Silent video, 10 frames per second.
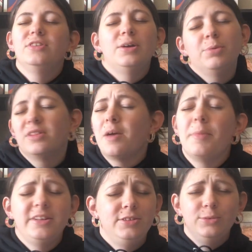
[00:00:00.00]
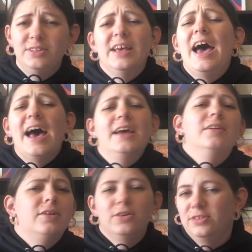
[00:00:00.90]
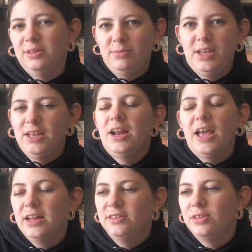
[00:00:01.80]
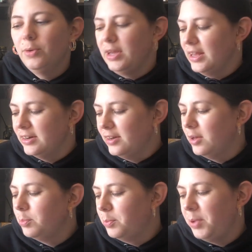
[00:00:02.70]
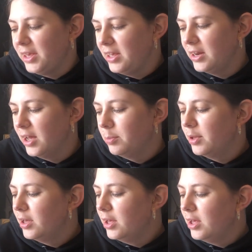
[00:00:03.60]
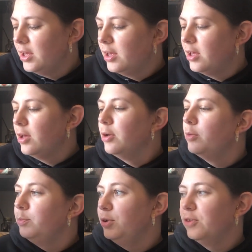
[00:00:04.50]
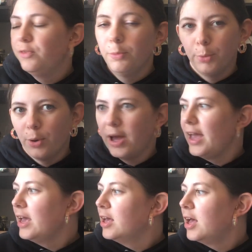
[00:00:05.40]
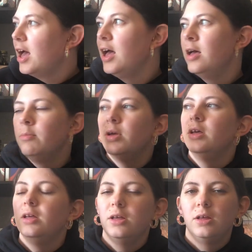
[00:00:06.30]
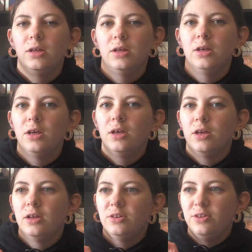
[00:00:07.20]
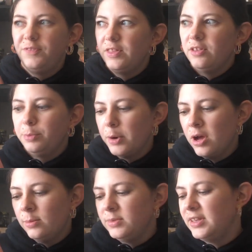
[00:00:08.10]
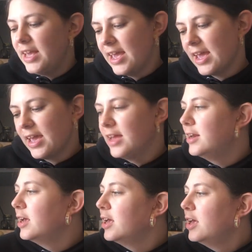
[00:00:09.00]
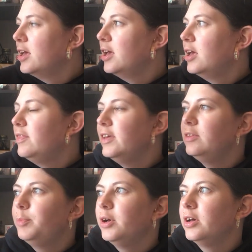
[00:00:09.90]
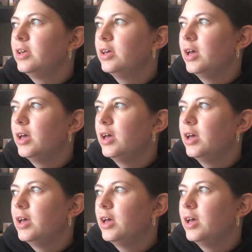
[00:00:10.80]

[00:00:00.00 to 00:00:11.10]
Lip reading: a book that makes you sad or something. And so I ended up picking up Beautiful Boy to fit this prompt. And this book